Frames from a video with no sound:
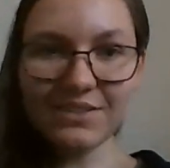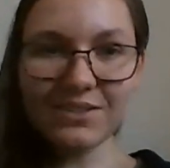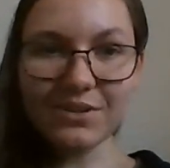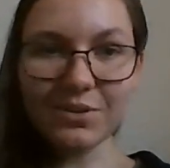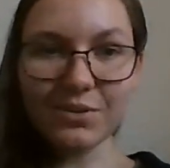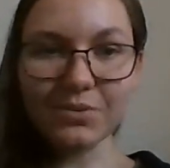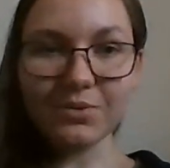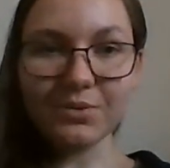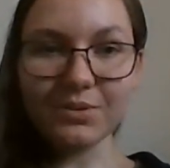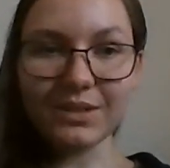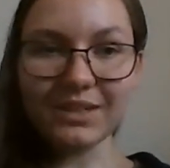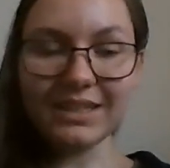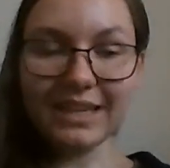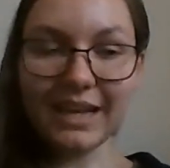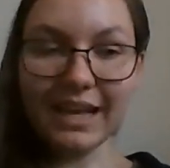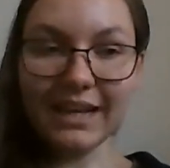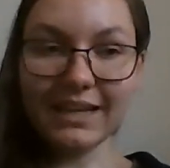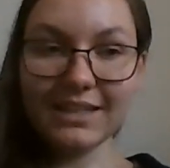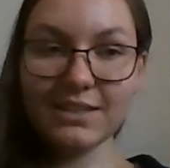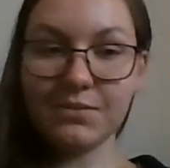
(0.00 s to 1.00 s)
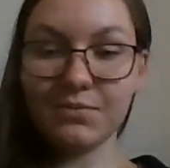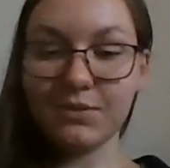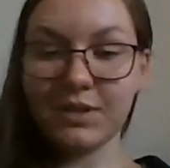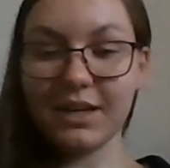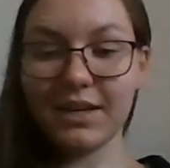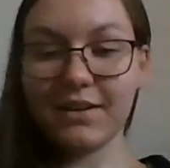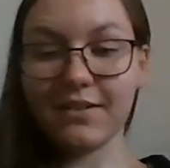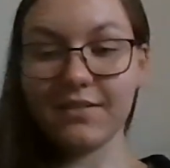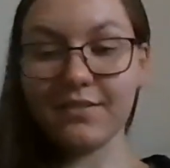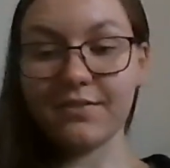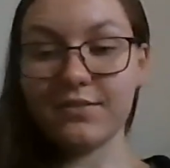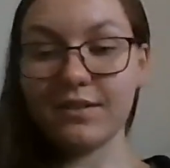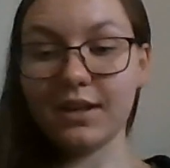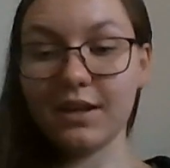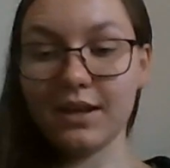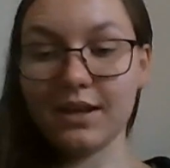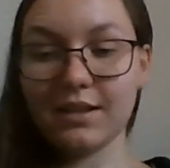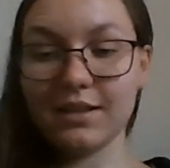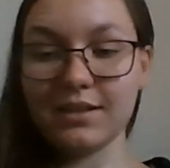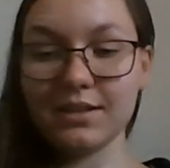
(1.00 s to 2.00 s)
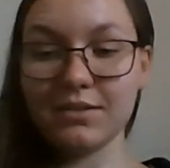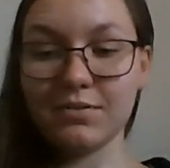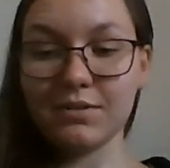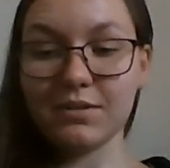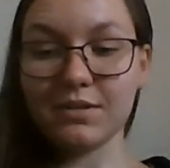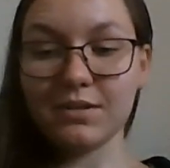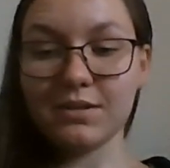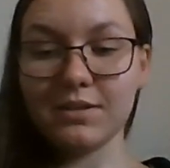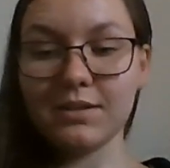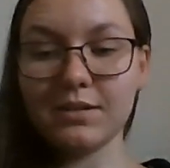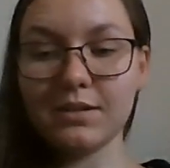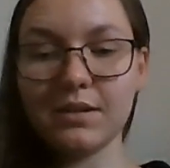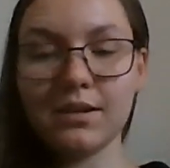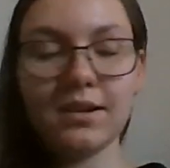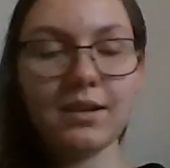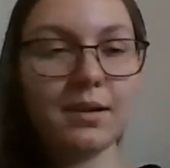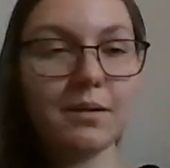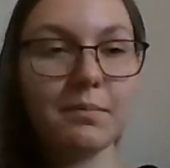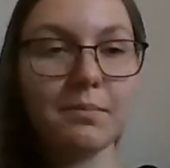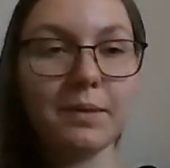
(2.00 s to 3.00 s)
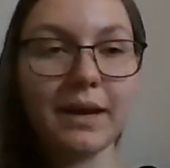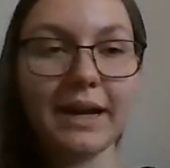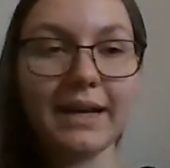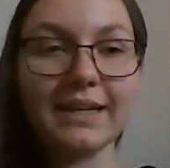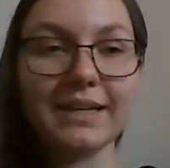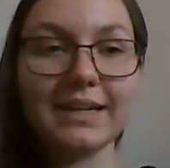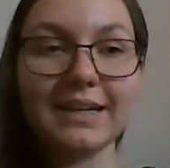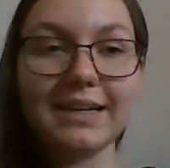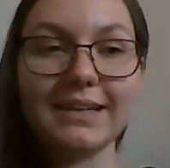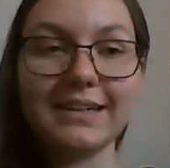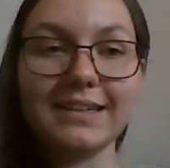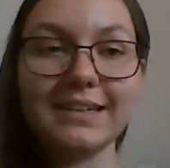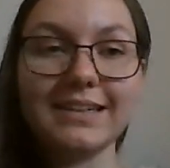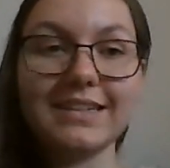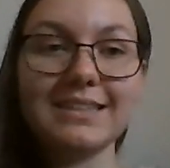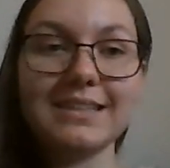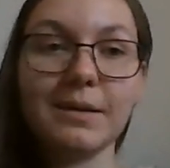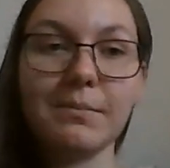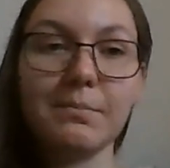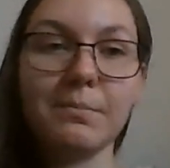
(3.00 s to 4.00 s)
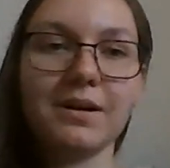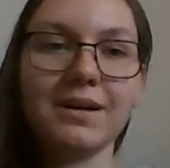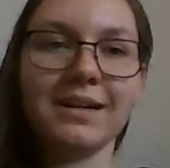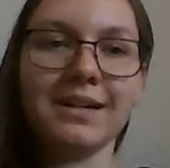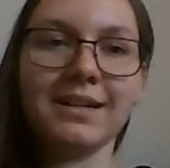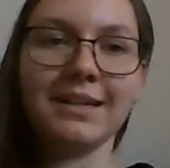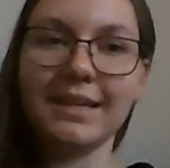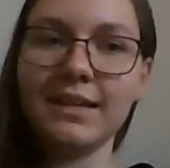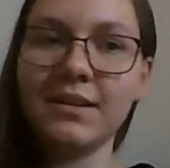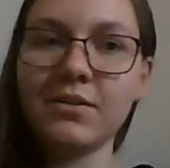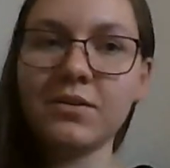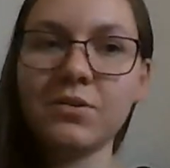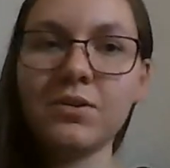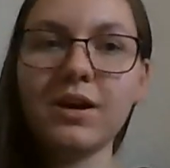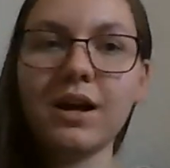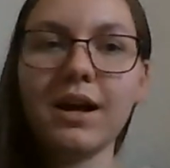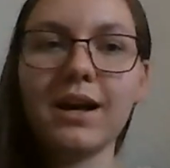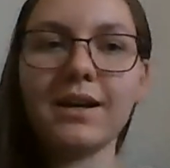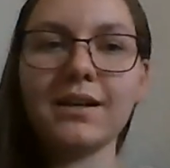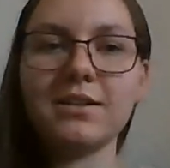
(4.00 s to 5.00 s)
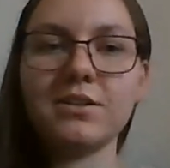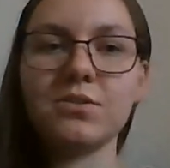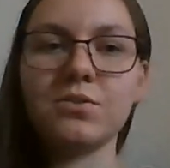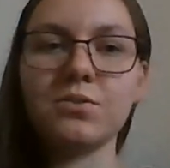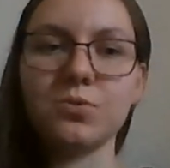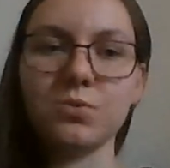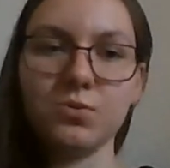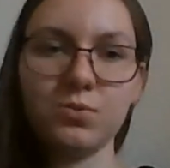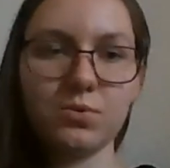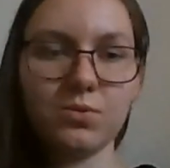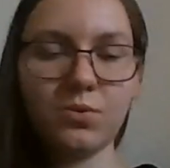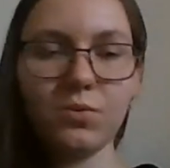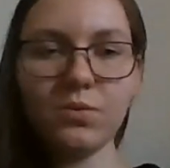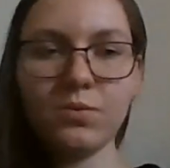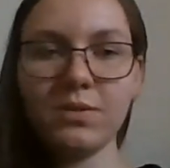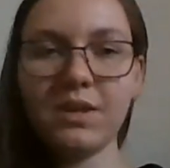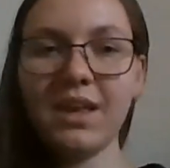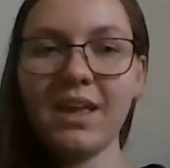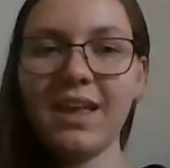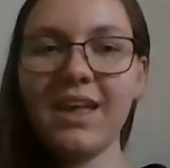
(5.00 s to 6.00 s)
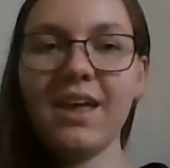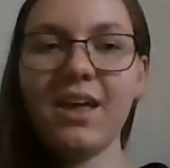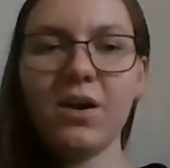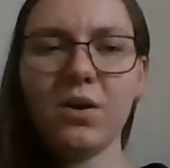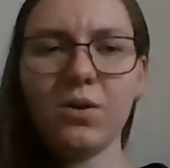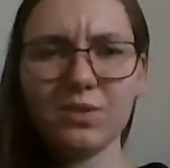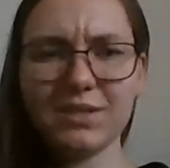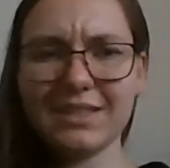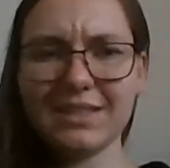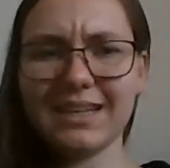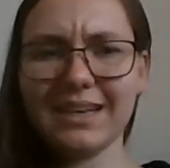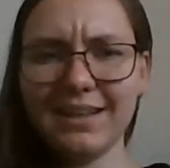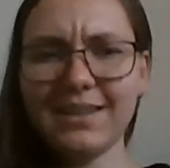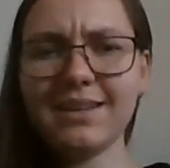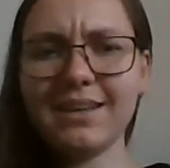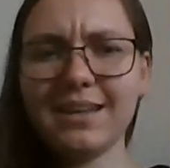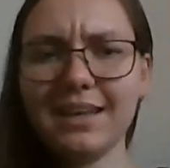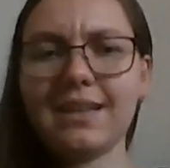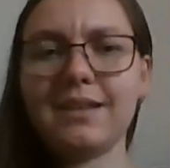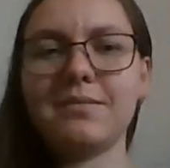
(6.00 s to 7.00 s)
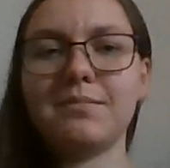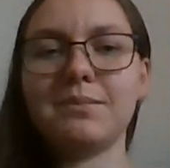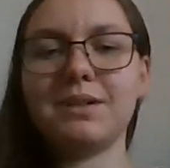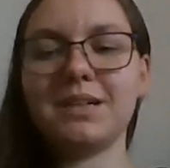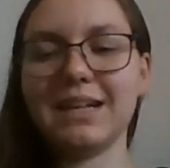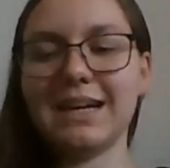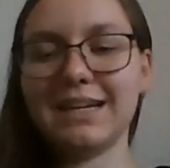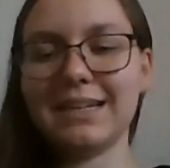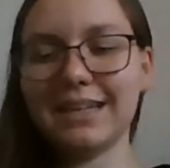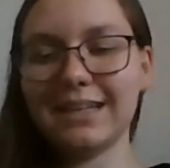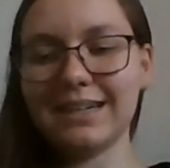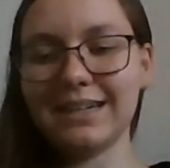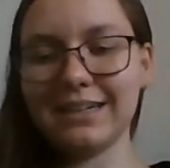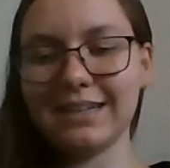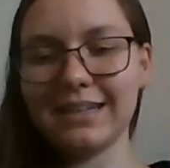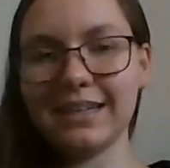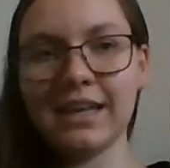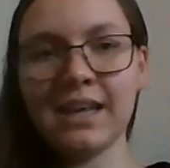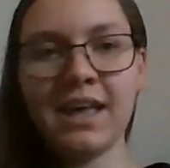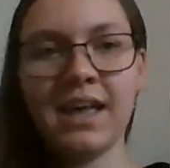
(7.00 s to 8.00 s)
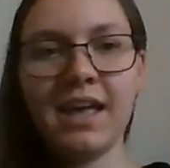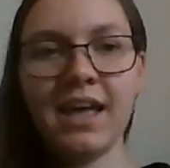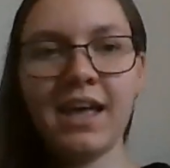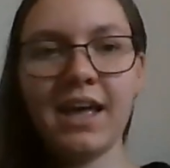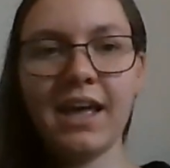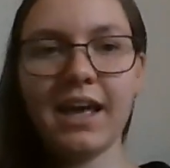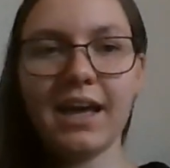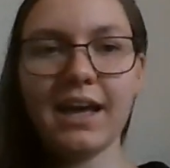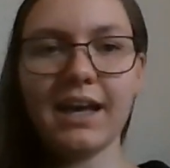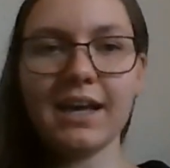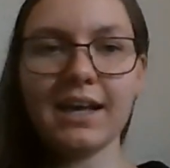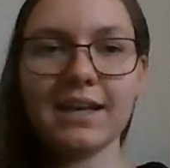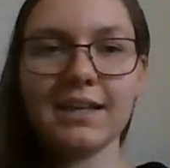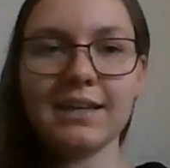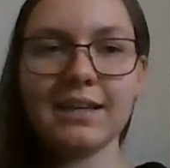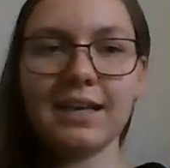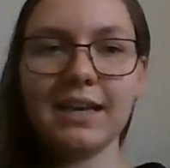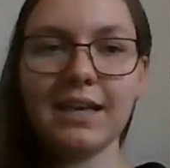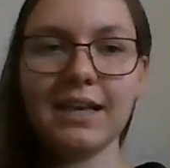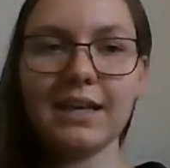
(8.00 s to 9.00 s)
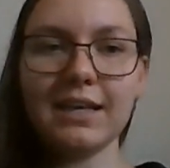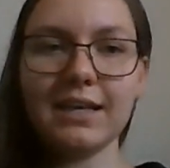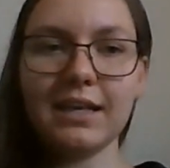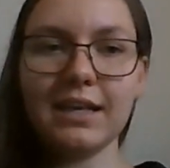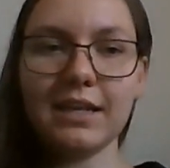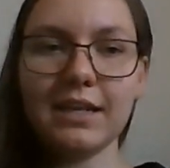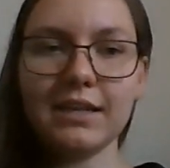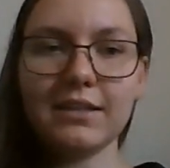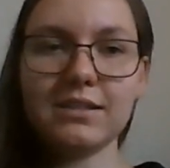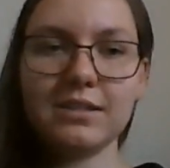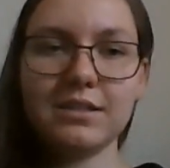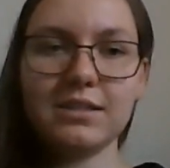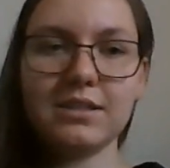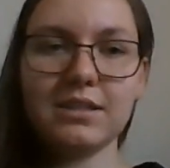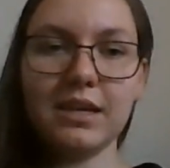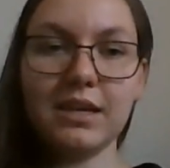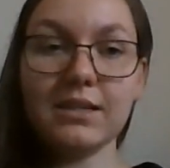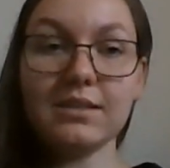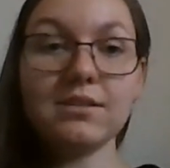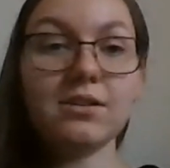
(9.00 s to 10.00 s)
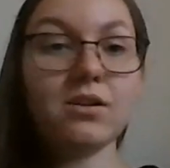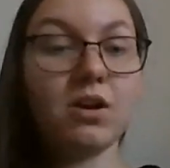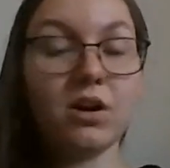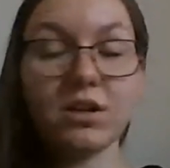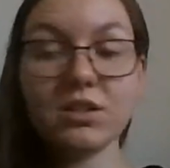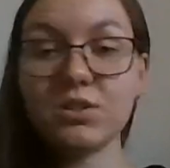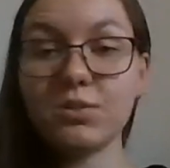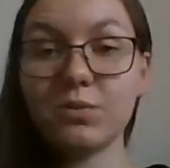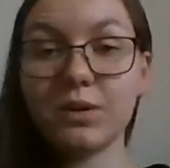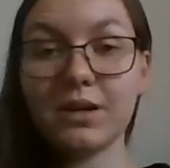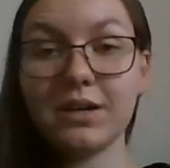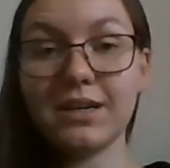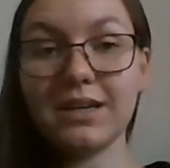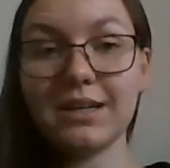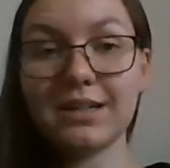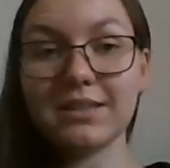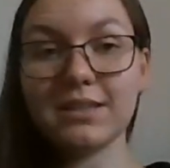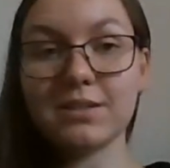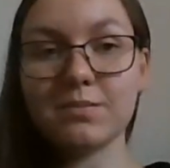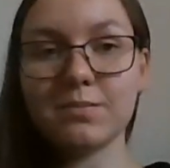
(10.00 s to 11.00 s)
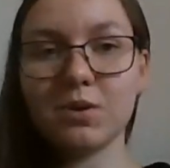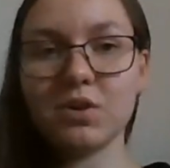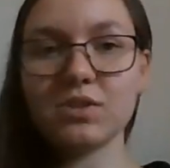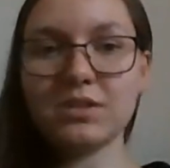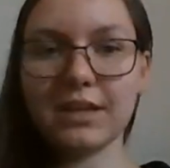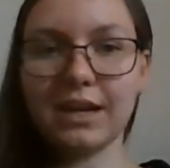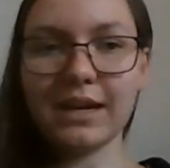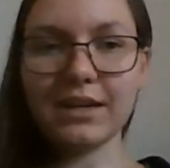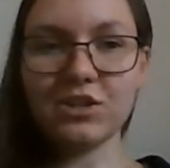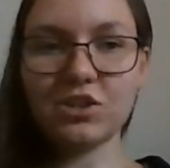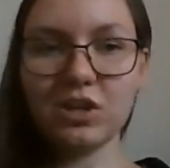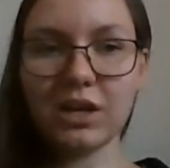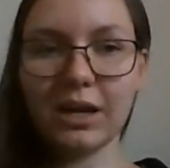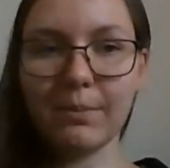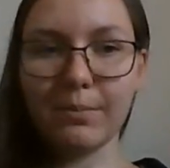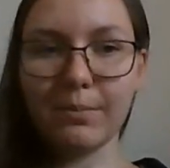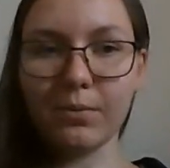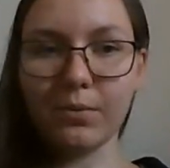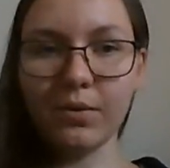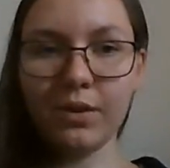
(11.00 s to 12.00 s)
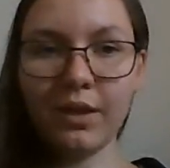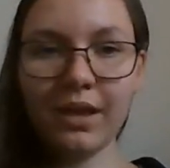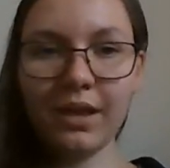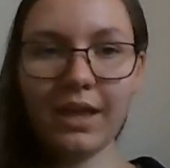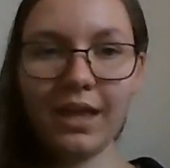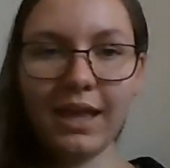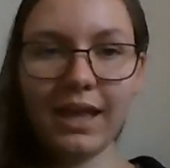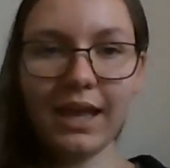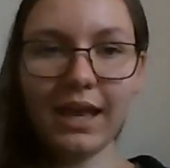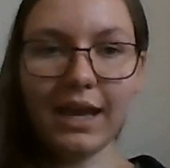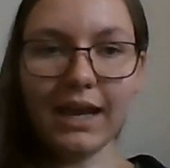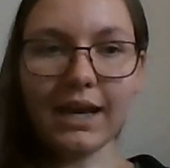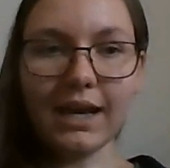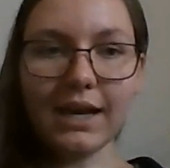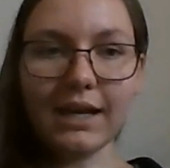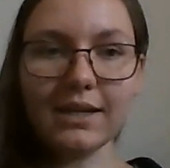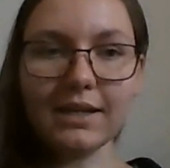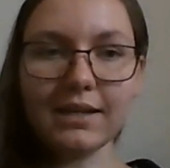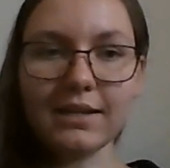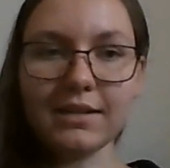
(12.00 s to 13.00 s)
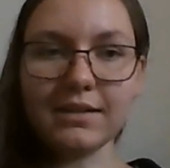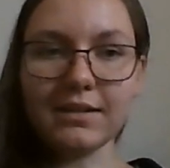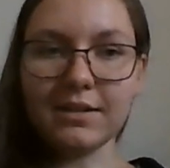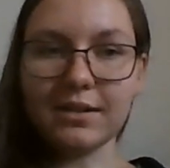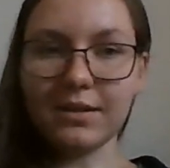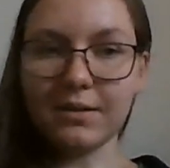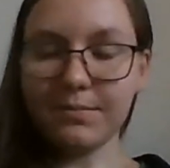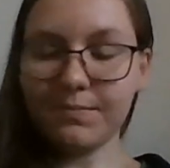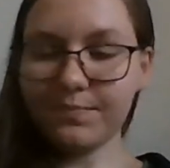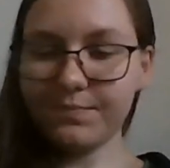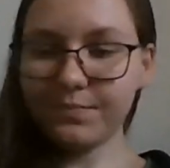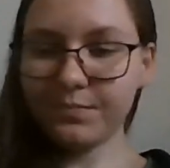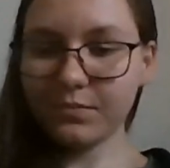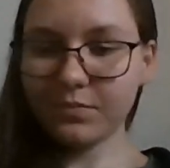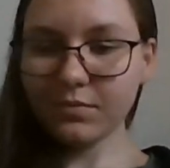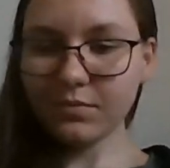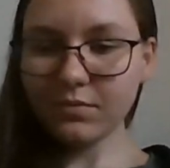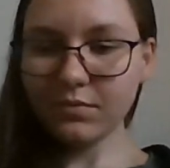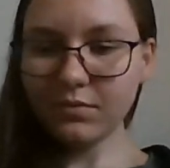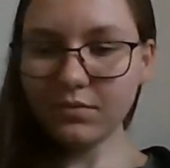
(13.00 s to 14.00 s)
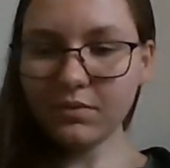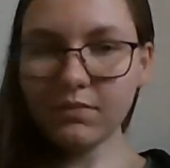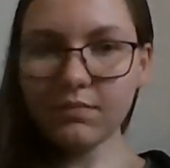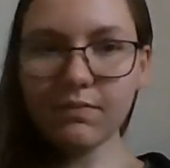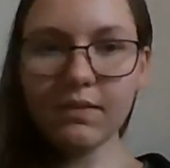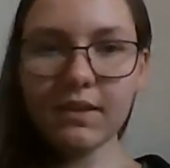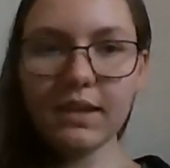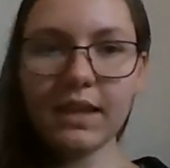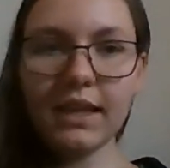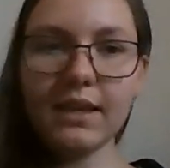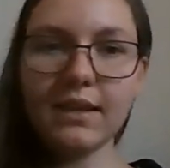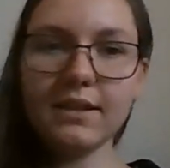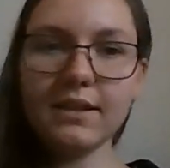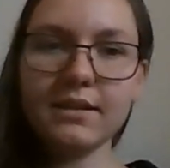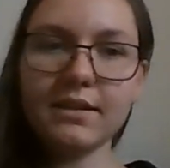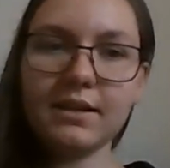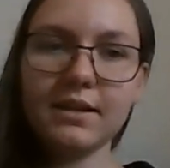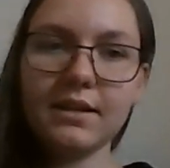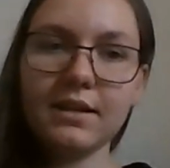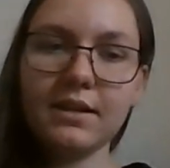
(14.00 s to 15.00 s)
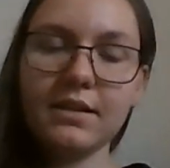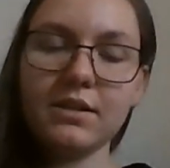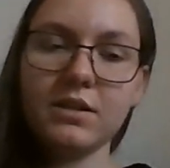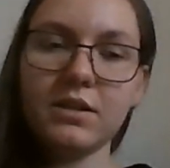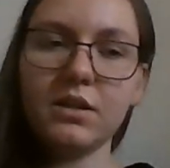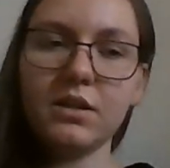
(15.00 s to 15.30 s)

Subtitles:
so next we have this one's back in Italy, San Bernardino Agioso, Ossa in Milan, Italy. And it is an ossuary. It's a small side chapel. And in